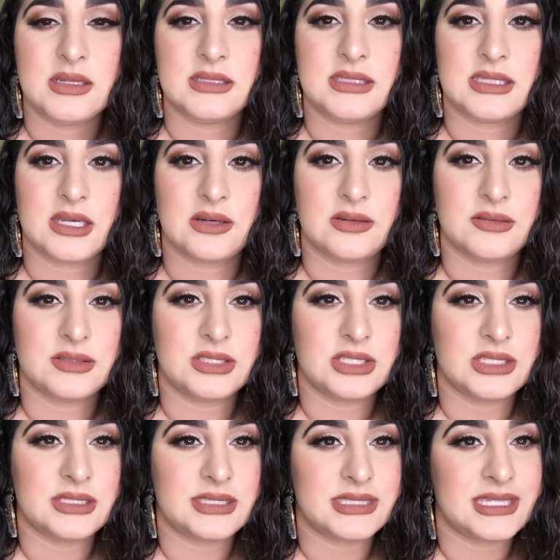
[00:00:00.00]
so
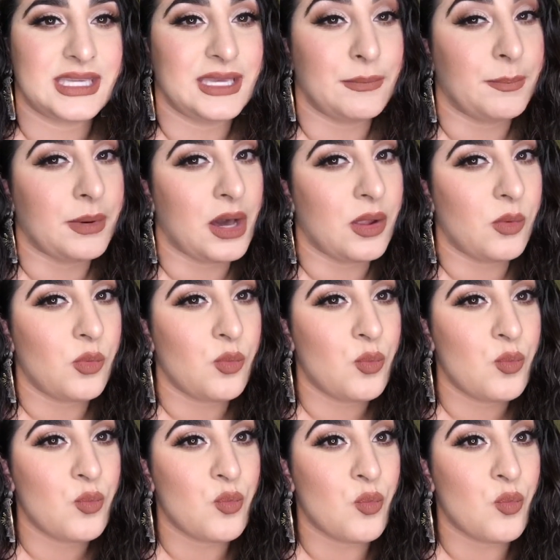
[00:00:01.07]
just keep on